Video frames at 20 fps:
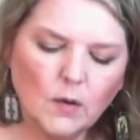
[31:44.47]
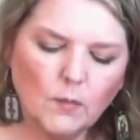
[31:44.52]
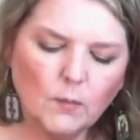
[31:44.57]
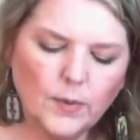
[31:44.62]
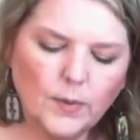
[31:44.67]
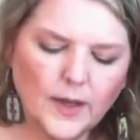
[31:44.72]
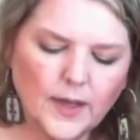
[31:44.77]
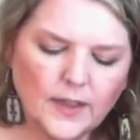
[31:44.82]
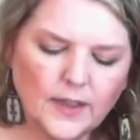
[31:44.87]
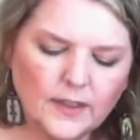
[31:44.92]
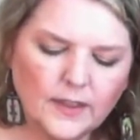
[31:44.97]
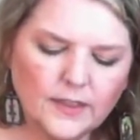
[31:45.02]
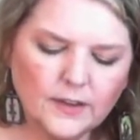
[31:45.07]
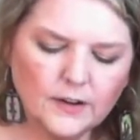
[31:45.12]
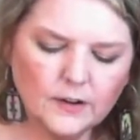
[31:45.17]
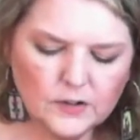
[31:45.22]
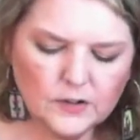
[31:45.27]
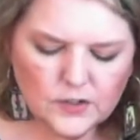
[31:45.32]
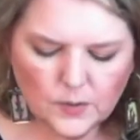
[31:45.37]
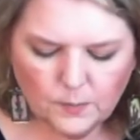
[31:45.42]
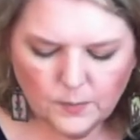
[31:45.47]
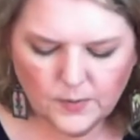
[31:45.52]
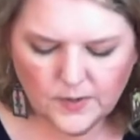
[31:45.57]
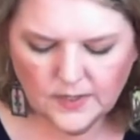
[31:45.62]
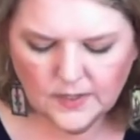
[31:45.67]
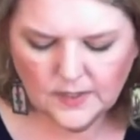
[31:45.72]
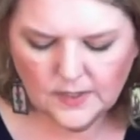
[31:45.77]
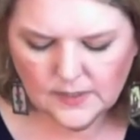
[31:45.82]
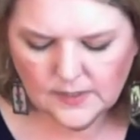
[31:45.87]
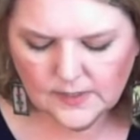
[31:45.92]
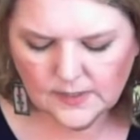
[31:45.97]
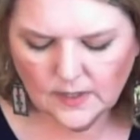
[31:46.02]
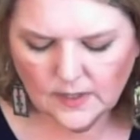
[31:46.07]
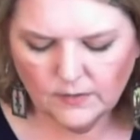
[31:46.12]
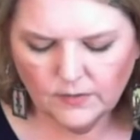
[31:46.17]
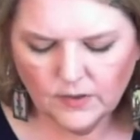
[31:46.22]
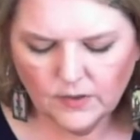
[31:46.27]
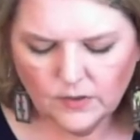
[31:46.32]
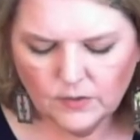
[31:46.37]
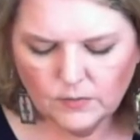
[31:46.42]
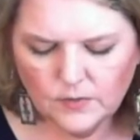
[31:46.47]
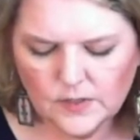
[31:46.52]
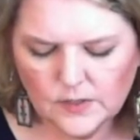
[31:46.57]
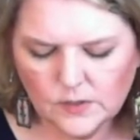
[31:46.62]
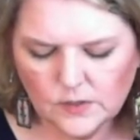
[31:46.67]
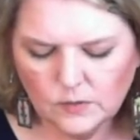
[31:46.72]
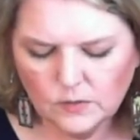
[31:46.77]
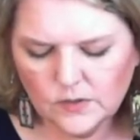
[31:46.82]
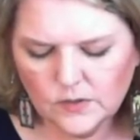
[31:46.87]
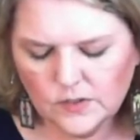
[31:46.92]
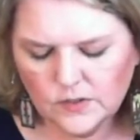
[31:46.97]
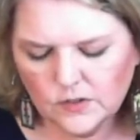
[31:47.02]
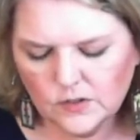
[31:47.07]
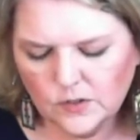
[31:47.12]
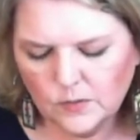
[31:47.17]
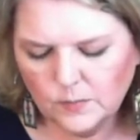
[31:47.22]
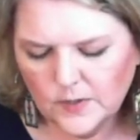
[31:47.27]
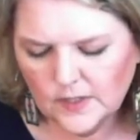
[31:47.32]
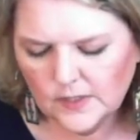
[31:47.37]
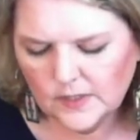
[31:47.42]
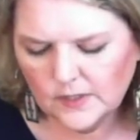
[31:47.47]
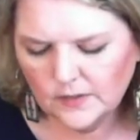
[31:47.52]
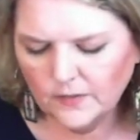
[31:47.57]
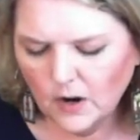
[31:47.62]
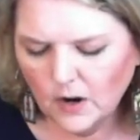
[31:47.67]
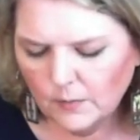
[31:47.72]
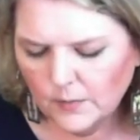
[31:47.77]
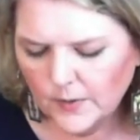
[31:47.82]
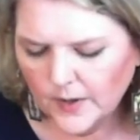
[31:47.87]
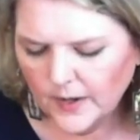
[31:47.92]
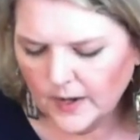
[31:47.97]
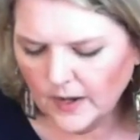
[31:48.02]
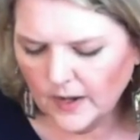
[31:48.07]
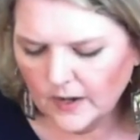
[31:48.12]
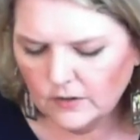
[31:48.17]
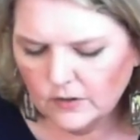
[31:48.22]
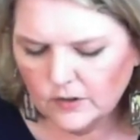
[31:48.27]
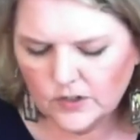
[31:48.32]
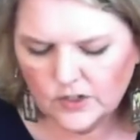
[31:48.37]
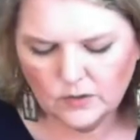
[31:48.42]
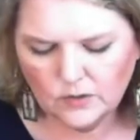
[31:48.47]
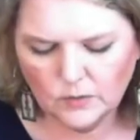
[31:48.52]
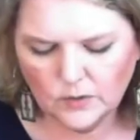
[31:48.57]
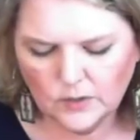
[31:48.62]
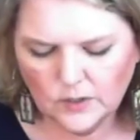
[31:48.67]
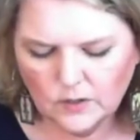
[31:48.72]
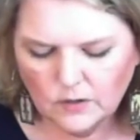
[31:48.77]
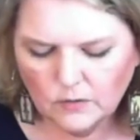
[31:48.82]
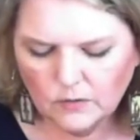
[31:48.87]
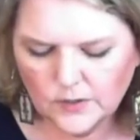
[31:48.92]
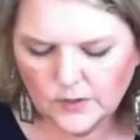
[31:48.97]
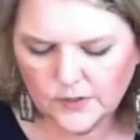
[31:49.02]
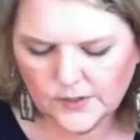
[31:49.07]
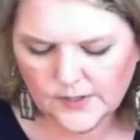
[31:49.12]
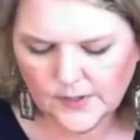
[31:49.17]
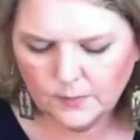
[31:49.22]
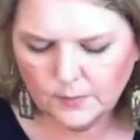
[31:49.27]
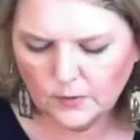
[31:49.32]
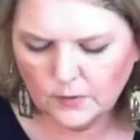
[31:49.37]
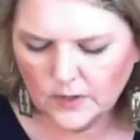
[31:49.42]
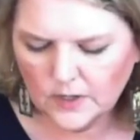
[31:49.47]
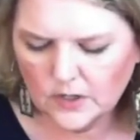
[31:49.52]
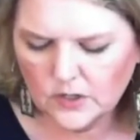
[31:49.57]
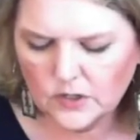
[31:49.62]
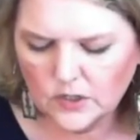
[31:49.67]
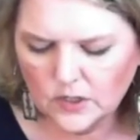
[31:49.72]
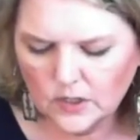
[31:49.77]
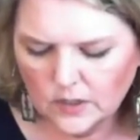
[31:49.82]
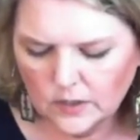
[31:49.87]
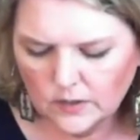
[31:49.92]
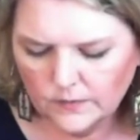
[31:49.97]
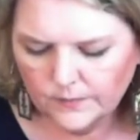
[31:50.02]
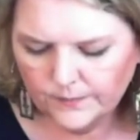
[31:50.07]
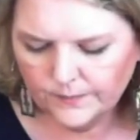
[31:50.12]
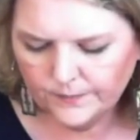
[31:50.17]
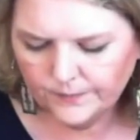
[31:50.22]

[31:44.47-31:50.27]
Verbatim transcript: but there's a piece of the Three of Swords, there's a piece of heartbreak energy when you go into separation